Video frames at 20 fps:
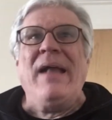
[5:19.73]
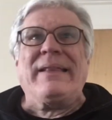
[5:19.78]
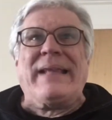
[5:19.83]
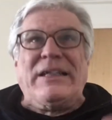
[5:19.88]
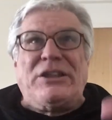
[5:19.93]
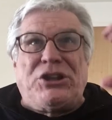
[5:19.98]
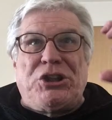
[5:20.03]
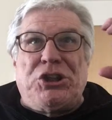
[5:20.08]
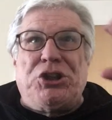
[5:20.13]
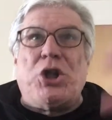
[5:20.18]

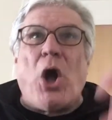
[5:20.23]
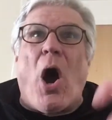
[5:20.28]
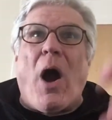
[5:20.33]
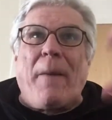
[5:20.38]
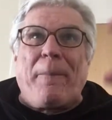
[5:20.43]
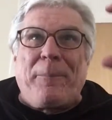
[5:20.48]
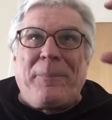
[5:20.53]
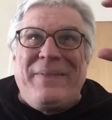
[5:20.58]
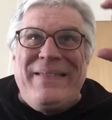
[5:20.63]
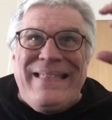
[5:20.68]
The
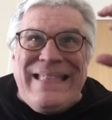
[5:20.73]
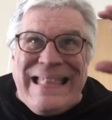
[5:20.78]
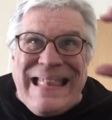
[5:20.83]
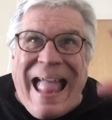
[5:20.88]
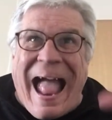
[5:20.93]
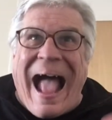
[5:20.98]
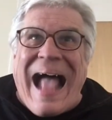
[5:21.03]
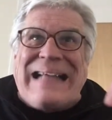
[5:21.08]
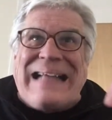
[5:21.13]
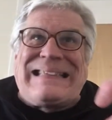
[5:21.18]
sharp,
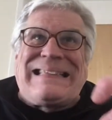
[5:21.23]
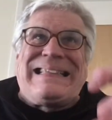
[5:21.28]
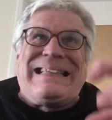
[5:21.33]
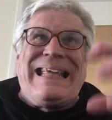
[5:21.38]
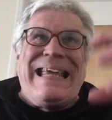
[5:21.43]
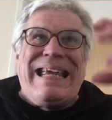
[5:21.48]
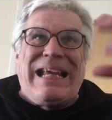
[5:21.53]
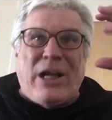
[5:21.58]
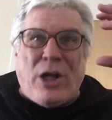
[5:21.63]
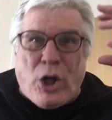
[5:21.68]

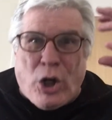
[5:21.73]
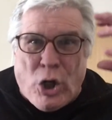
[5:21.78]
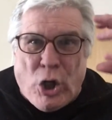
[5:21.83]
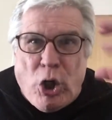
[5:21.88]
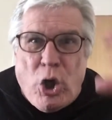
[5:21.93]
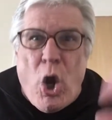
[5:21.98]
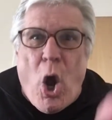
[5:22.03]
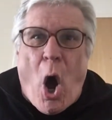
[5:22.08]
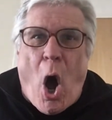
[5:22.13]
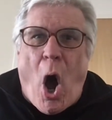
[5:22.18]
nasty
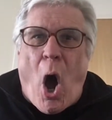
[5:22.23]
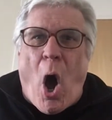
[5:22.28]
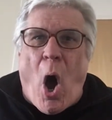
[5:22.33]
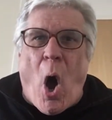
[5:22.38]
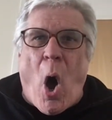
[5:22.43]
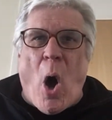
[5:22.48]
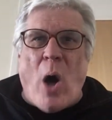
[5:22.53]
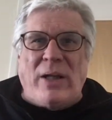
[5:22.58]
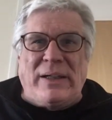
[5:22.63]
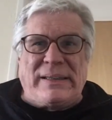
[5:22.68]

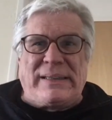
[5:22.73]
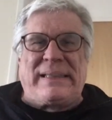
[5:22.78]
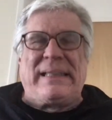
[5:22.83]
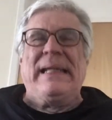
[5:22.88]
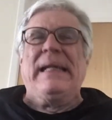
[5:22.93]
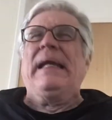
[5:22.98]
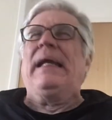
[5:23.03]
claws.